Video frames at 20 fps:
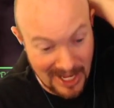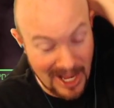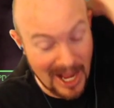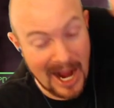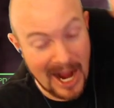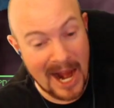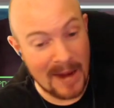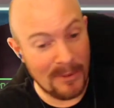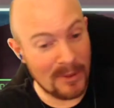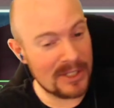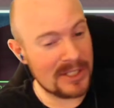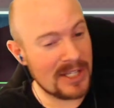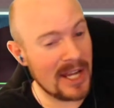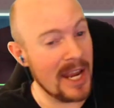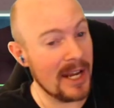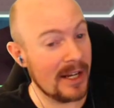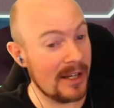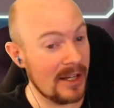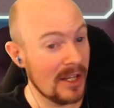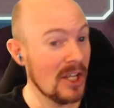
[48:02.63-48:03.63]
I would
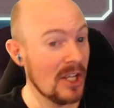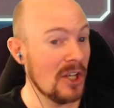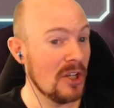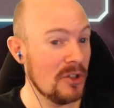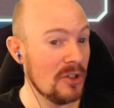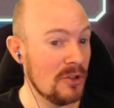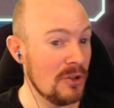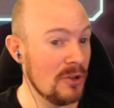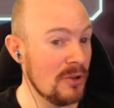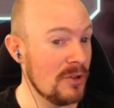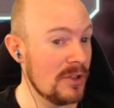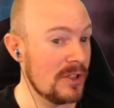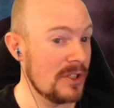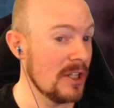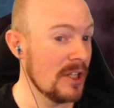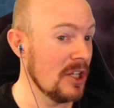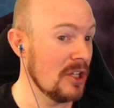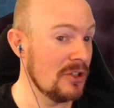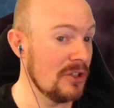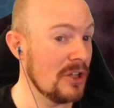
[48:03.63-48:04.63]
take used,
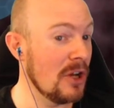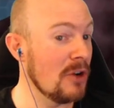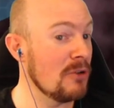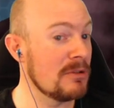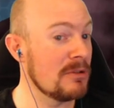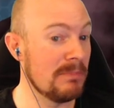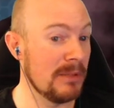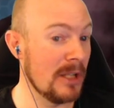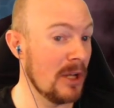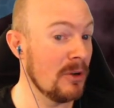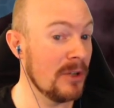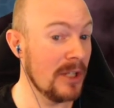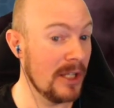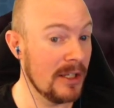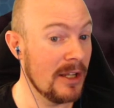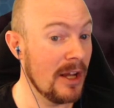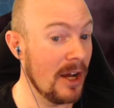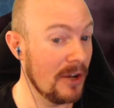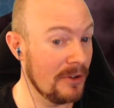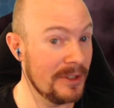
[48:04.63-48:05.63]
nose blown in
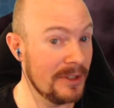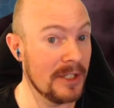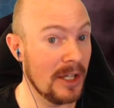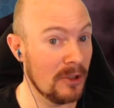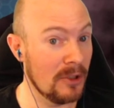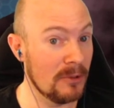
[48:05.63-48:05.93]
$100